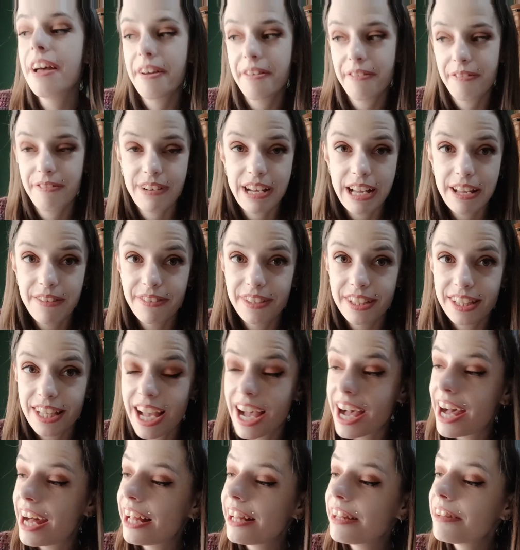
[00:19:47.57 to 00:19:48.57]

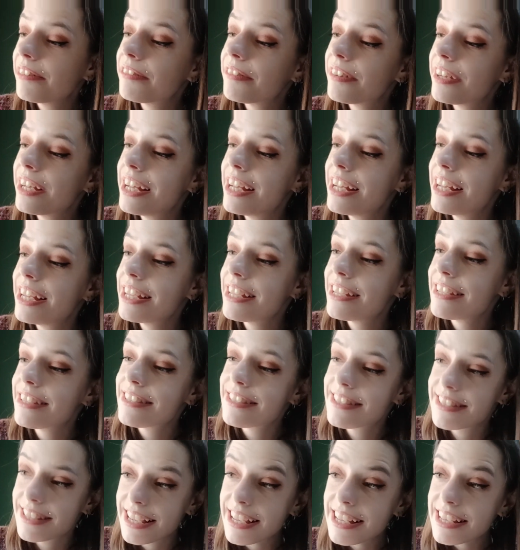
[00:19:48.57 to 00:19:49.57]
5.5,
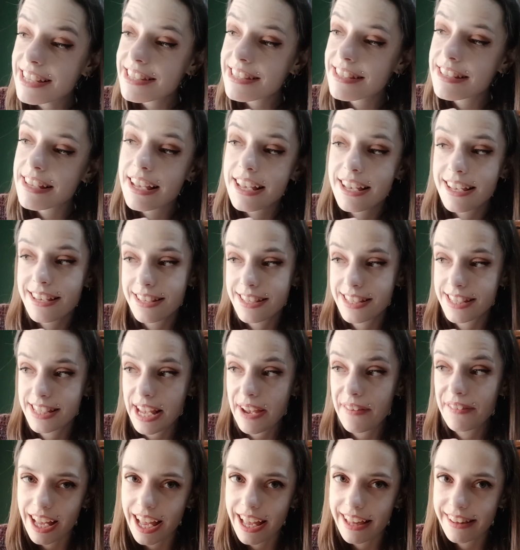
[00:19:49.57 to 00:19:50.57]
6,
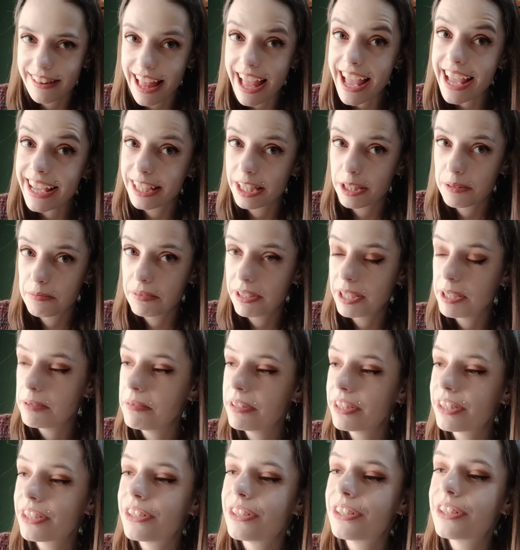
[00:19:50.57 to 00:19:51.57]
7, and
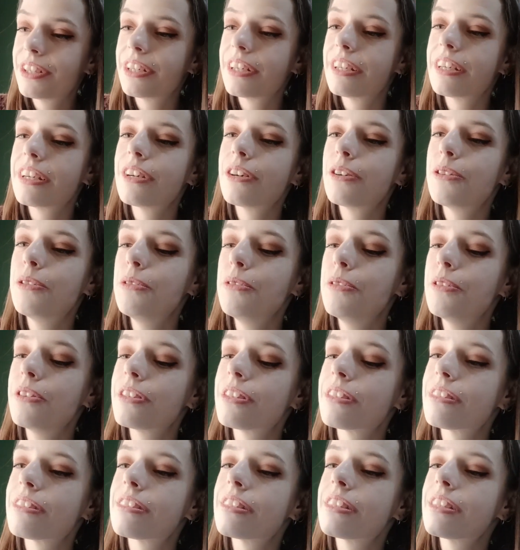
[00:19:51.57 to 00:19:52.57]
8mm
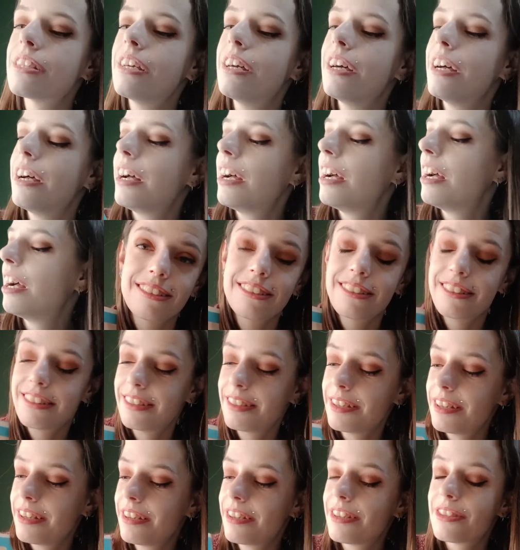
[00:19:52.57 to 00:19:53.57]
hooks.
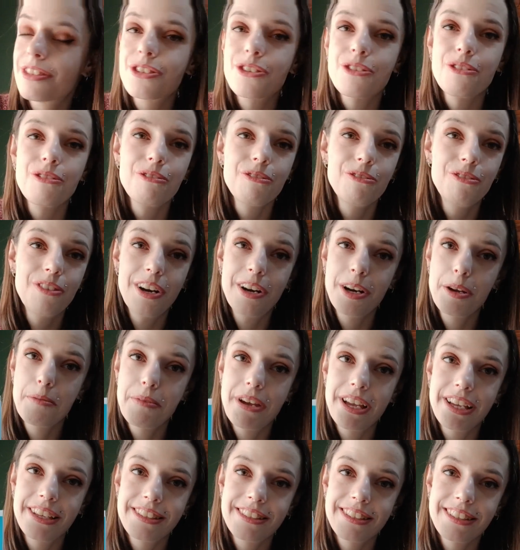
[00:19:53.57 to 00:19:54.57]
So very
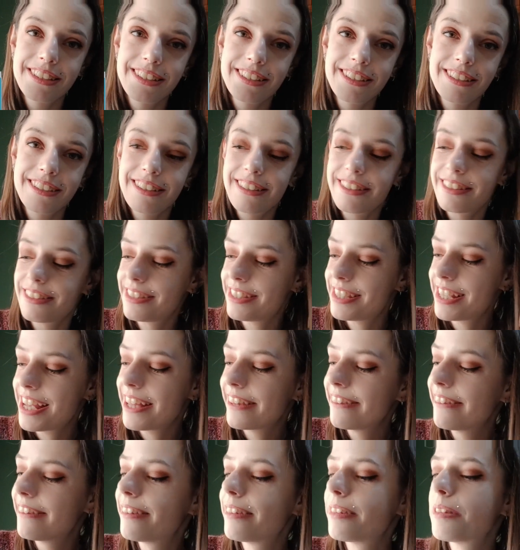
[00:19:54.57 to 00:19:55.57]
basic set,
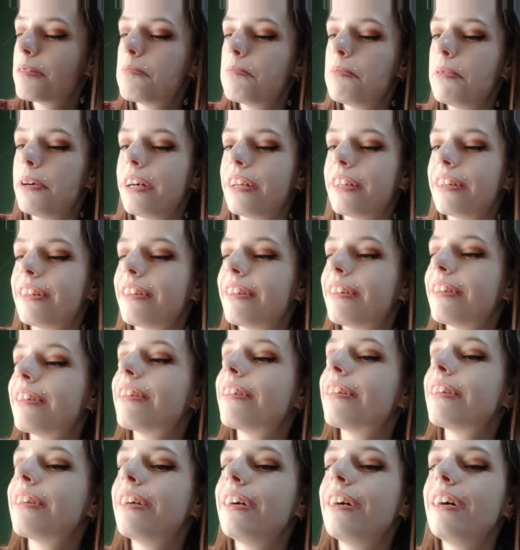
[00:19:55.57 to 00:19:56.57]
but
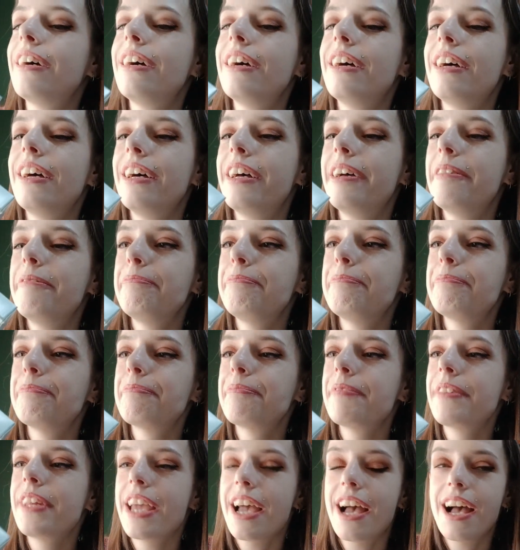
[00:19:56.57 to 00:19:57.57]

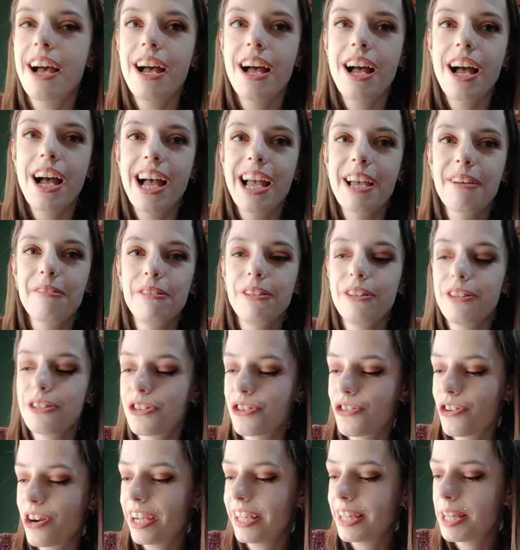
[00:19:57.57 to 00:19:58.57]
yeah, I will
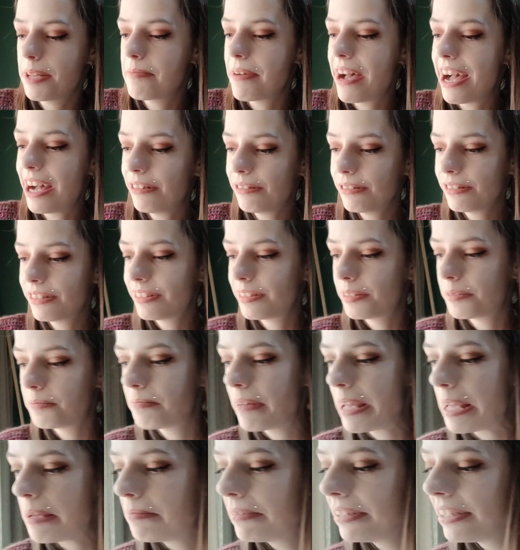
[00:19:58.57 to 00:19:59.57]
try them out
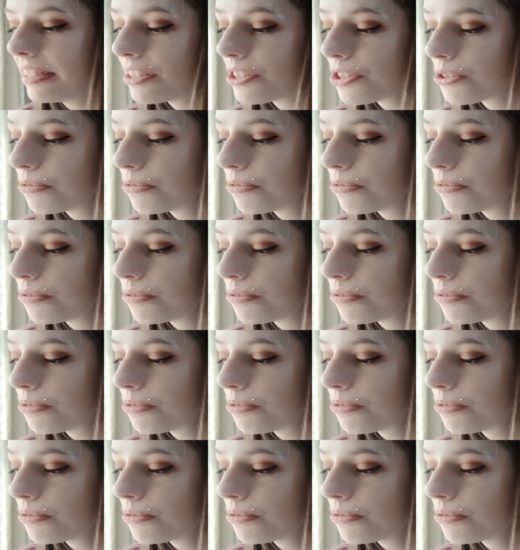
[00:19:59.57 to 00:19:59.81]
maybe this